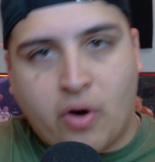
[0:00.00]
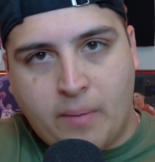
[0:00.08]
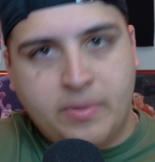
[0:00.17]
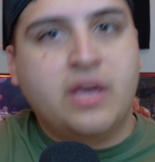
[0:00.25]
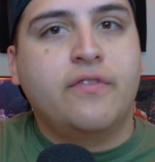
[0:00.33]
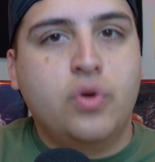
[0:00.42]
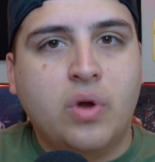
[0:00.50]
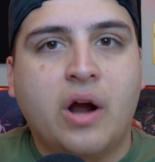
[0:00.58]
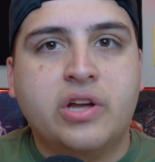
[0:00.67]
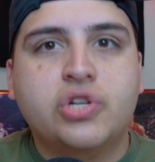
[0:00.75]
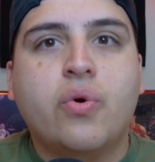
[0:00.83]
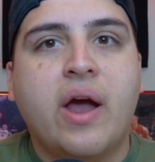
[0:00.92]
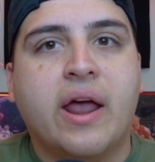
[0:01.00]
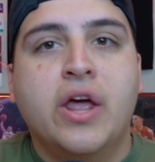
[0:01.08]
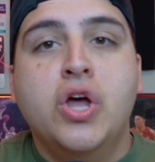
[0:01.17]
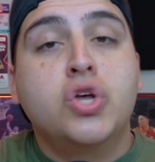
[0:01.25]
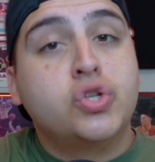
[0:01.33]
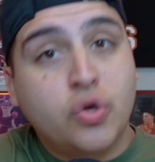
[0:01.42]
I'm going to give you an honest grade.
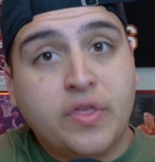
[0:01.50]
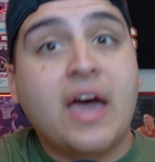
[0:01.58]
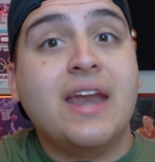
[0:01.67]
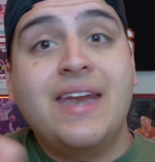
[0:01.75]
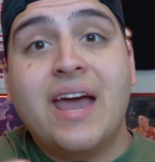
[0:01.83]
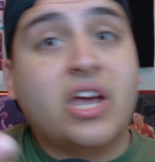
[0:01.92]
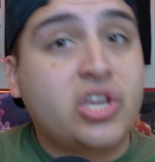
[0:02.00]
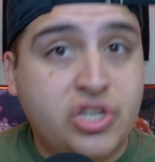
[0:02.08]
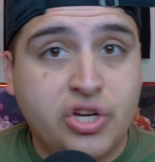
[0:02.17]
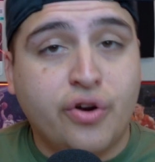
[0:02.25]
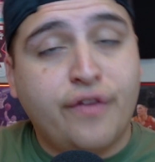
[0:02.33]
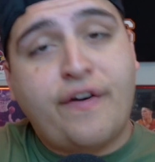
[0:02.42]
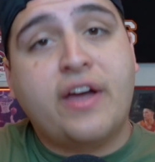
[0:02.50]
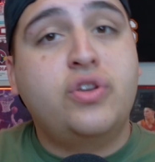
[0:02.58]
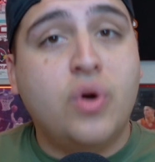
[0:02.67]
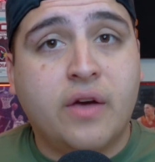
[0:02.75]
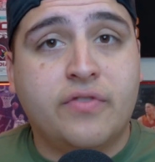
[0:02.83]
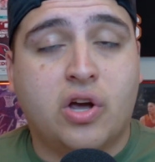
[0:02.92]
So that next year, if I
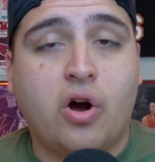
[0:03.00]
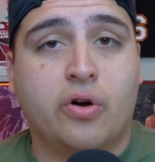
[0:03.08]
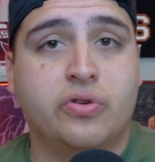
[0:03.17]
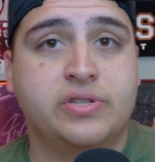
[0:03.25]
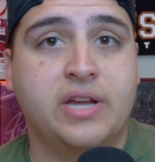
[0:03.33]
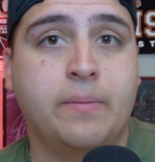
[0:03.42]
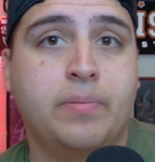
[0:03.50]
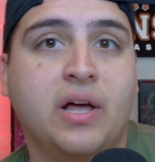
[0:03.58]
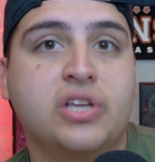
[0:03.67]
do give the Cardinals an A+,